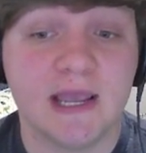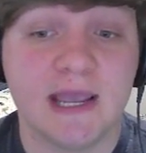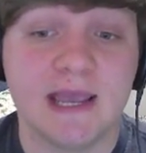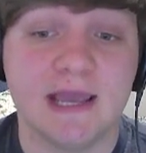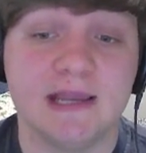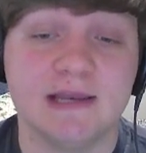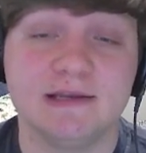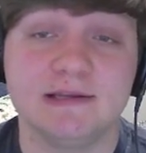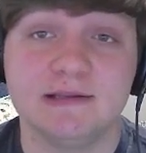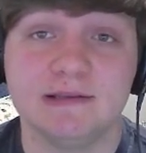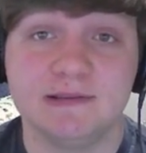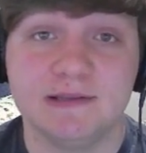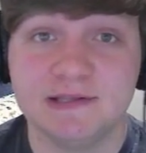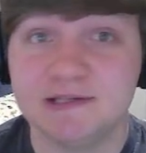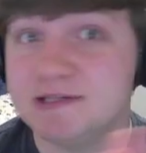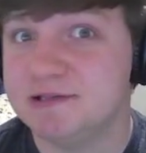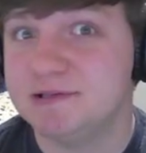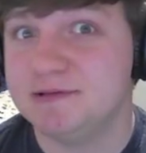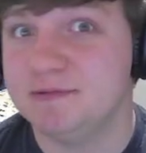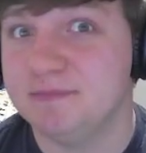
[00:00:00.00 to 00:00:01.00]
and this
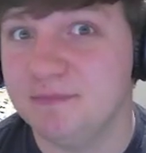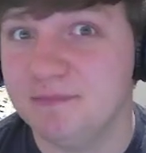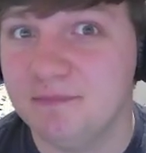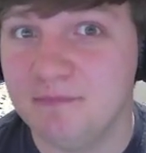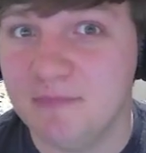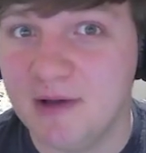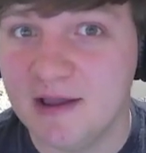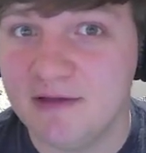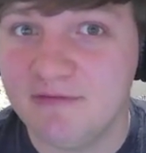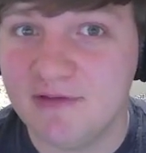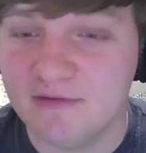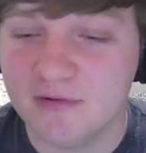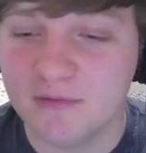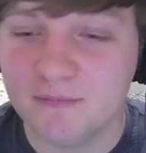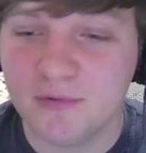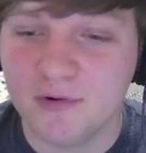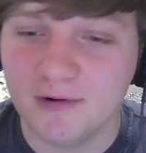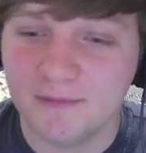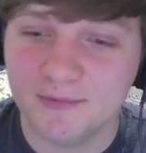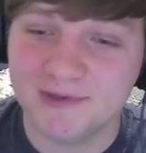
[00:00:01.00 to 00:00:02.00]
is my favorite
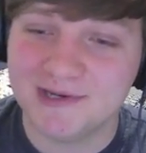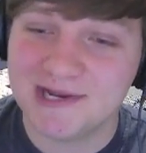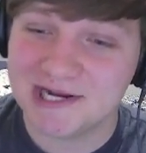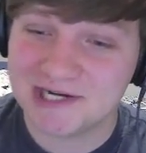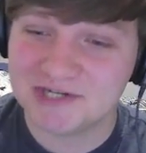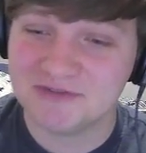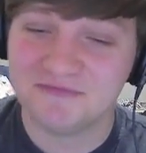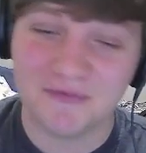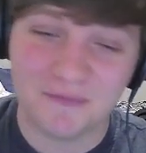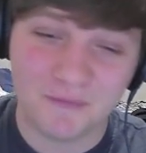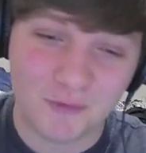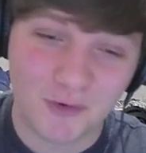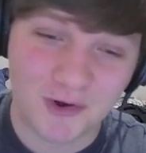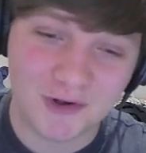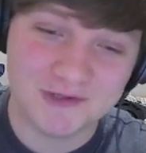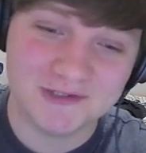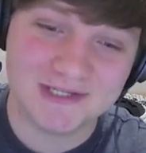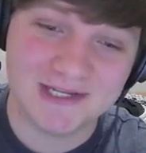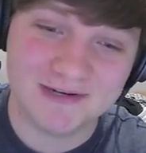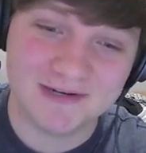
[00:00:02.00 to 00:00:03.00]
part, protection from
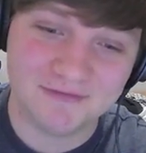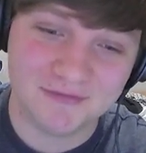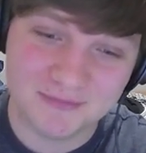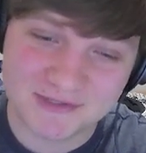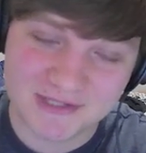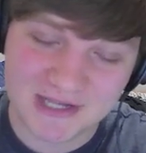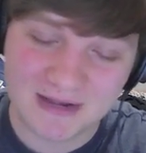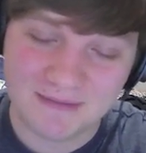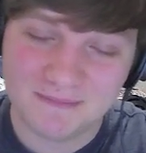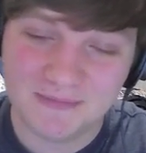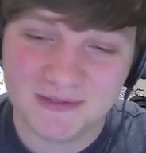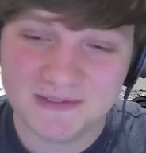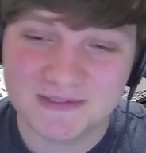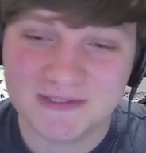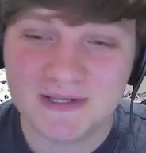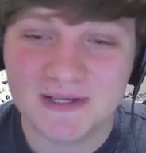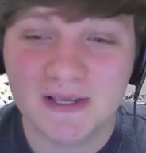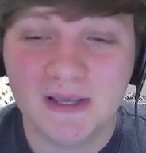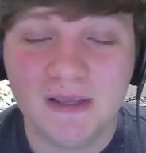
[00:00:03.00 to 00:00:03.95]
walls and from zombies.